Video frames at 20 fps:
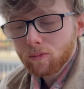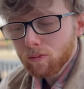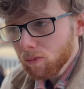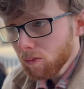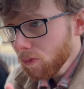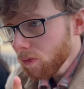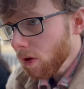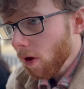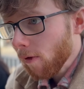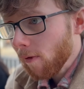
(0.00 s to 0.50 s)

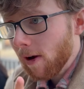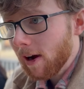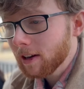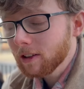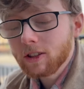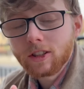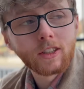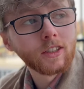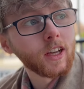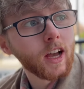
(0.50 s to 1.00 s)
that
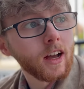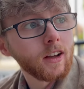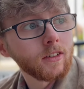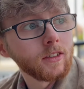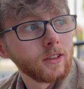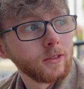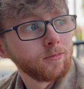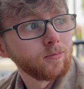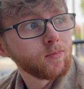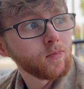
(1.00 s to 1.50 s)
is
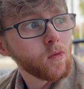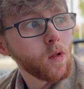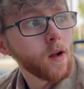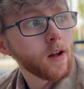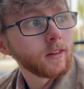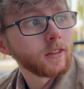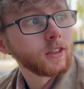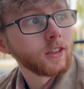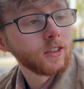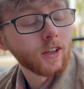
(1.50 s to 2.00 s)
exactly how
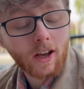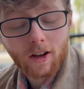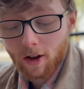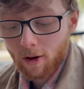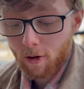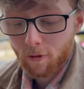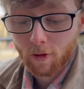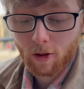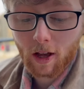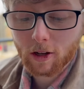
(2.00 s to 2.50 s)
I
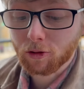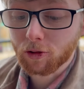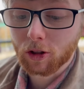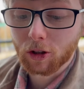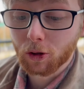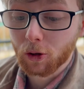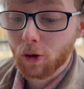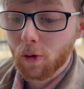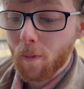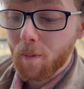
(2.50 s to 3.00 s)
feel. That's
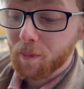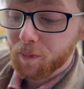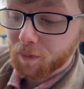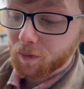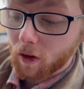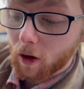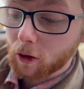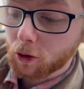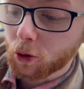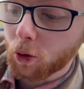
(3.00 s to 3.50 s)
really good.
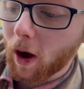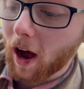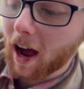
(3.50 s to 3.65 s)
So